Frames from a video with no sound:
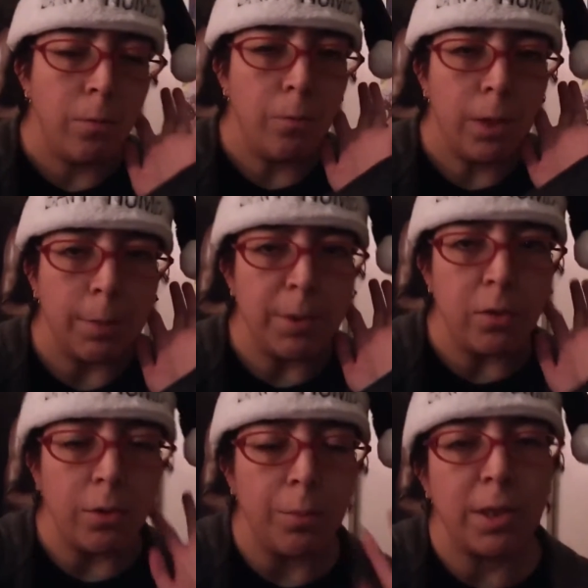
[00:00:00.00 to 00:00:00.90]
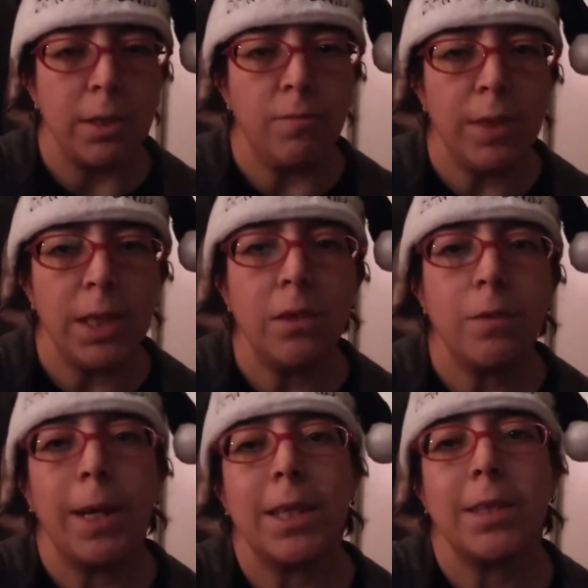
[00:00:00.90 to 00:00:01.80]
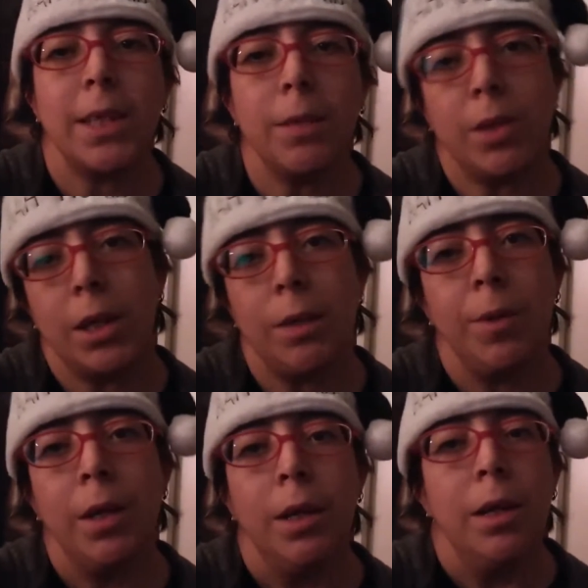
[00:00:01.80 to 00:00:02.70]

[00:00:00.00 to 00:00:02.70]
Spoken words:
what I've been doing with these videos, but at the same time,